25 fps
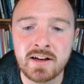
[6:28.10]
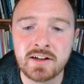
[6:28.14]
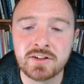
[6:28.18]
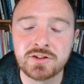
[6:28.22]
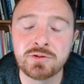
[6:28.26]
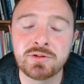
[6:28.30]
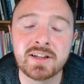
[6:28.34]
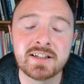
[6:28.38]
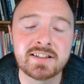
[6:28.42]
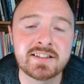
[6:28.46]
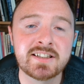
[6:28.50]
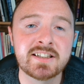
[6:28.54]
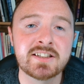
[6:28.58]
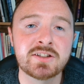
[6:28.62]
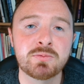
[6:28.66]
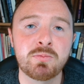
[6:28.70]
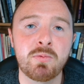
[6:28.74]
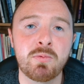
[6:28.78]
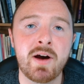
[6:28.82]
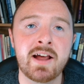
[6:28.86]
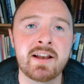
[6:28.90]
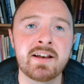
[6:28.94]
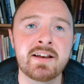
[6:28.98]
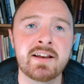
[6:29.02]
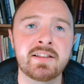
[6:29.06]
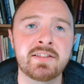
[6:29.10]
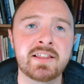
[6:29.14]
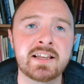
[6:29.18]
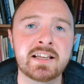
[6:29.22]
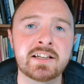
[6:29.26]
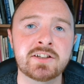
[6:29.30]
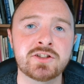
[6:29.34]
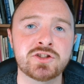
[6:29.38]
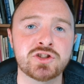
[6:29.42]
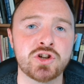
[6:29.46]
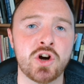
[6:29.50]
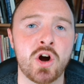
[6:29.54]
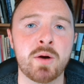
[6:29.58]
So this is when the
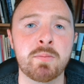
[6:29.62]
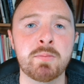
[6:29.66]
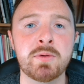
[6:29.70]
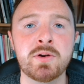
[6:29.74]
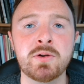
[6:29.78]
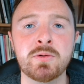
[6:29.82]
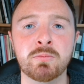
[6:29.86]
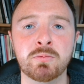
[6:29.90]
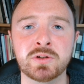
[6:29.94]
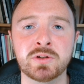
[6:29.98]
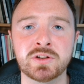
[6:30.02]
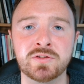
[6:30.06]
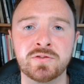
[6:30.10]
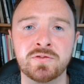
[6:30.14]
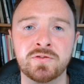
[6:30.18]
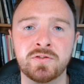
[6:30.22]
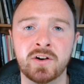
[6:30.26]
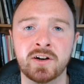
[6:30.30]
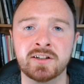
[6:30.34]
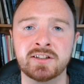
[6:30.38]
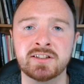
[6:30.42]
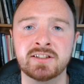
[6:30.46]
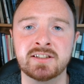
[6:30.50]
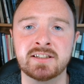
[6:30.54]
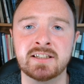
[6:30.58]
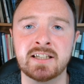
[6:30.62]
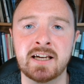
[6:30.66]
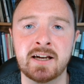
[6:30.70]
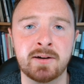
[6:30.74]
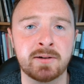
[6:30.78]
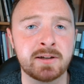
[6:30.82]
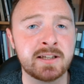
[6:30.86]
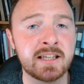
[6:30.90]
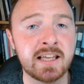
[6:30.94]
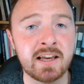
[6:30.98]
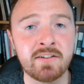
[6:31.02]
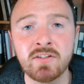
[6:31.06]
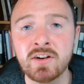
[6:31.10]
endowment was first
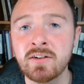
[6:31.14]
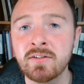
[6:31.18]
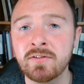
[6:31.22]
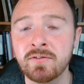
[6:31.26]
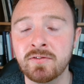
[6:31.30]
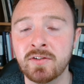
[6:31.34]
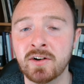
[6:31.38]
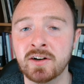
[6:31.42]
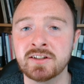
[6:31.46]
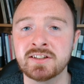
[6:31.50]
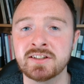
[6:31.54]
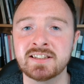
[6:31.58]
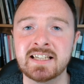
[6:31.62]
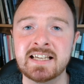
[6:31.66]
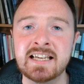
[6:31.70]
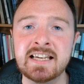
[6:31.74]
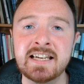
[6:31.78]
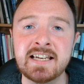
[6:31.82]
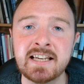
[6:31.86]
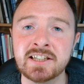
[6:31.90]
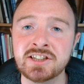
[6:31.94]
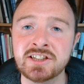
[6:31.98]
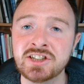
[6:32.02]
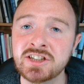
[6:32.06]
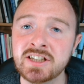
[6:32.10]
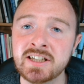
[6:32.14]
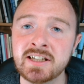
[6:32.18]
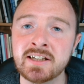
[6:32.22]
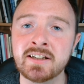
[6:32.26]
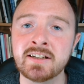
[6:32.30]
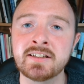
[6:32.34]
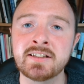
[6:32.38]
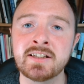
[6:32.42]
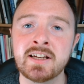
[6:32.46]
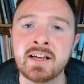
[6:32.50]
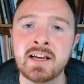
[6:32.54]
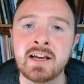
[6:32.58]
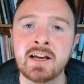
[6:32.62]

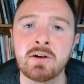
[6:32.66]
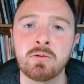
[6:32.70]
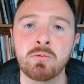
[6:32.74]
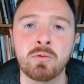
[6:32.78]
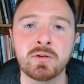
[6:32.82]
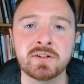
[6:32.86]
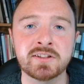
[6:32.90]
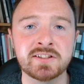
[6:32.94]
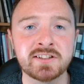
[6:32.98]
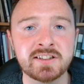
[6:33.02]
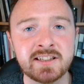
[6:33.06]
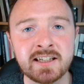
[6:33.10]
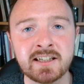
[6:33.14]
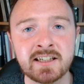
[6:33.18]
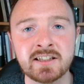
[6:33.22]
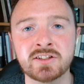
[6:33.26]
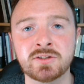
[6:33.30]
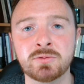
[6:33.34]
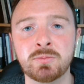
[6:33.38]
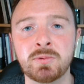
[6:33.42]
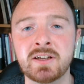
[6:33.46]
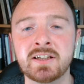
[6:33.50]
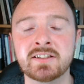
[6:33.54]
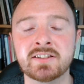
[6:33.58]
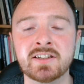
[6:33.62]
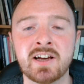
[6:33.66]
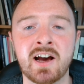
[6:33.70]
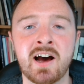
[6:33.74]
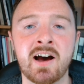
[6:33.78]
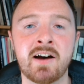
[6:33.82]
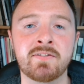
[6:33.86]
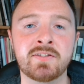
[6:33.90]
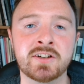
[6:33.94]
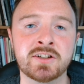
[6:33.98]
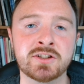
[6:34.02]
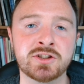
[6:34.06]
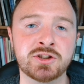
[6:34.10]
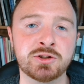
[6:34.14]
initiated, was 6 weeks
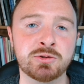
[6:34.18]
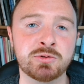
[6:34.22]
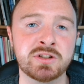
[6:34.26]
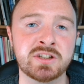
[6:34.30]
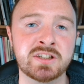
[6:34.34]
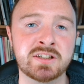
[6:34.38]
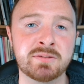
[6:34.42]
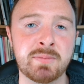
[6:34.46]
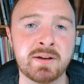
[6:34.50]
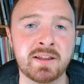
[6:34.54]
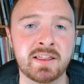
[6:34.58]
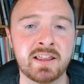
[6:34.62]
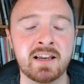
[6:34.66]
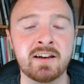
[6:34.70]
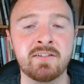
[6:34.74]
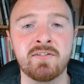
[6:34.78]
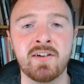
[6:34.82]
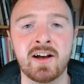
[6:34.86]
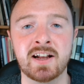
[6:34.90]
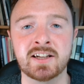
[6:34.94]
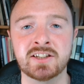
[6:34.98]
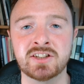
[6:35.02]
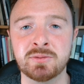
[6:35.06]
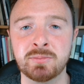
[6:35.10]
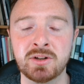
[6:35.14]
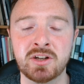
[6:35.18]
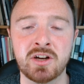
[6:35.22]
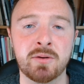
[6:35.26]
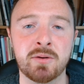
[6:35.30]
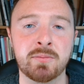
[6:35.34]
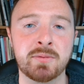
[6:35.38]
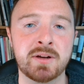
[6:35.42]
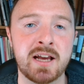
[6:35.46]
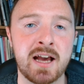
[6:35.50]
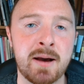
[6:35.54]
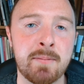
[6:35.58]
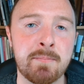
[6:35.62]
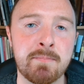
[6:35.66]
after Joseph Smith advanced to
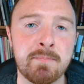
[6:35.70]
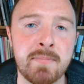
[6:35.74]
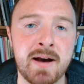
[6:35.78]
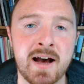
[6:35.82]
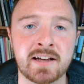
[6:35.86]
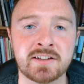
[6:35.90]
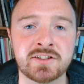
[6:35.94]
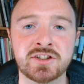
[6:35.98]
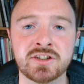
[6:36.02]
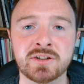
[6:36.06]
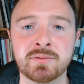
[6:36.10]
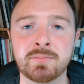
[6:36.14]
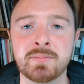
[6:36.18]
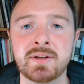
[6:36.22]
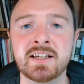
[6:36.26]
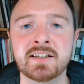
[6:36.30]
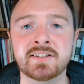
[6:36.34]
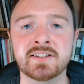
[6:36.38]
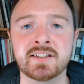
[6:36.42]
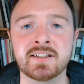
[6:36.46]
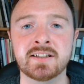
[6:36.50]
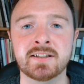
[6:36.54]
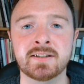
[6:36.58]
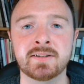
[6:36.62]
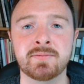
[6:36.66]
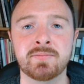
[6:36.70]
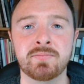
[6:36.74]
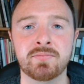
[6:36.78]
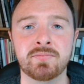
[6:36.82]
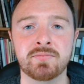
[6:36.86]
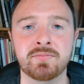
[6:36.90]
becoming a master mason.